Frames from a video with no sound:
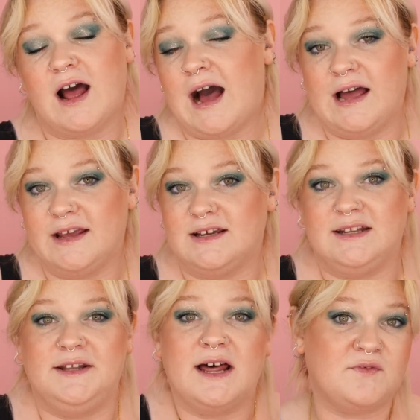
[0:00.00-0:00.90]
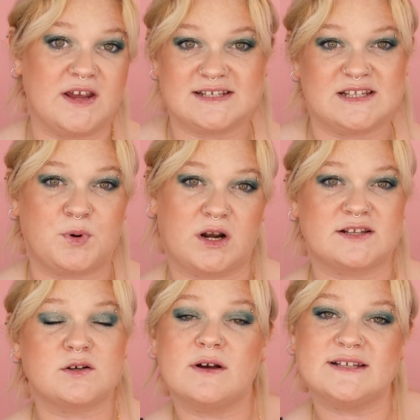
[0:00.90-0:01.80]
I love Essence
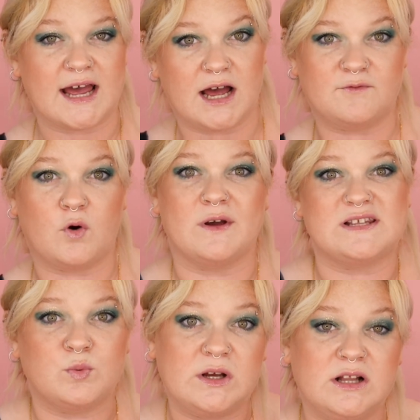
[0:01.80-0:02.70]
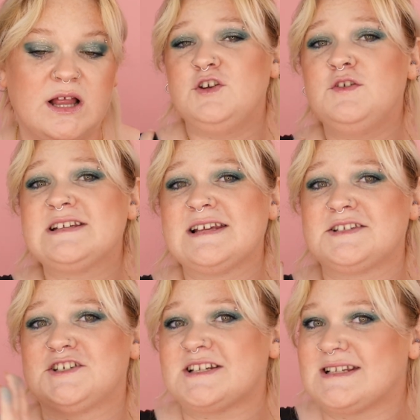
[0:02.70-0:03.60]
products, always have, always will. Newness
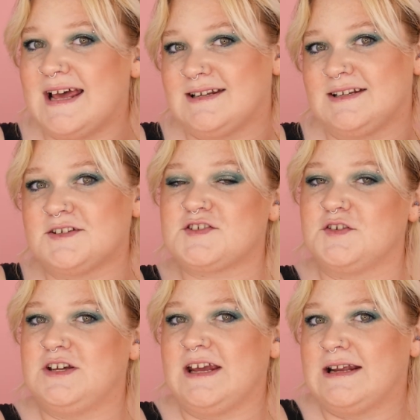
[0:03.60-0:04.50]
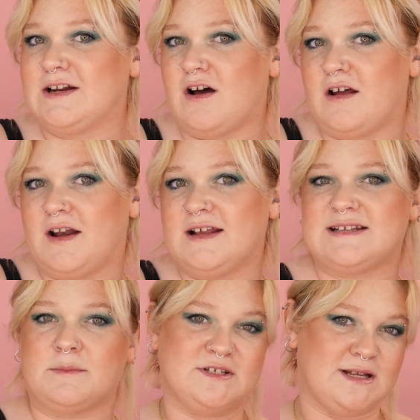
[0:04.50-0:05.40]
has just landed, so you can get it on
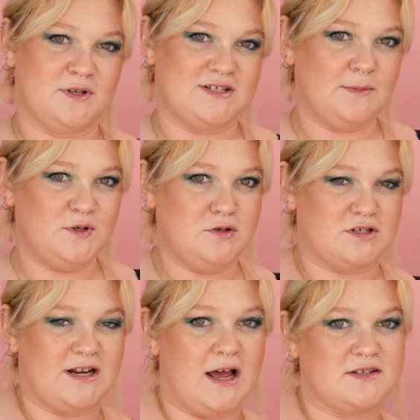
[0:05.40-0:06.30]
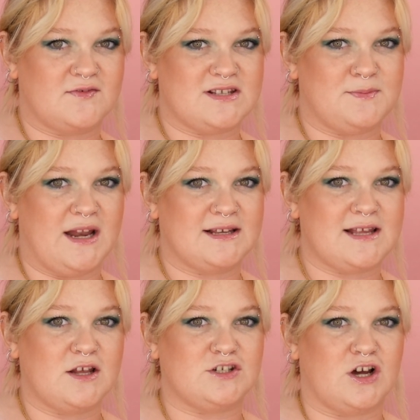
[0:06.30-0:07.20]

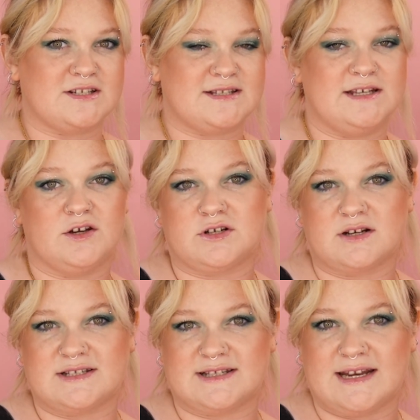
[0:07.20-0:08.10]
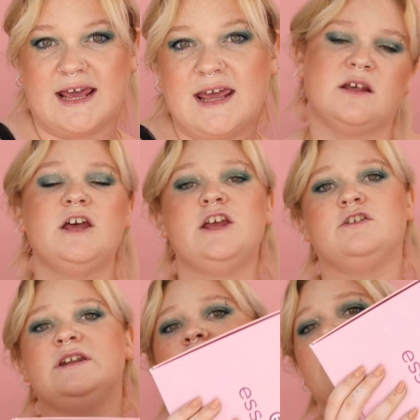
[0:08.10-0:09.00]
www.houseofcosmetics.co.za.
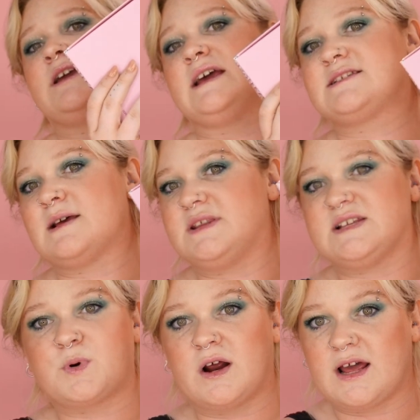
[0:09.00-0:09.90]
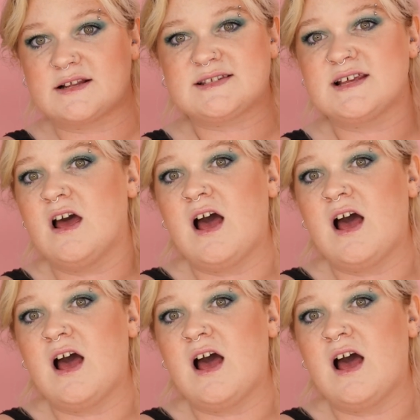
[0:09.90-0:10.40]
You need to go get some of these products.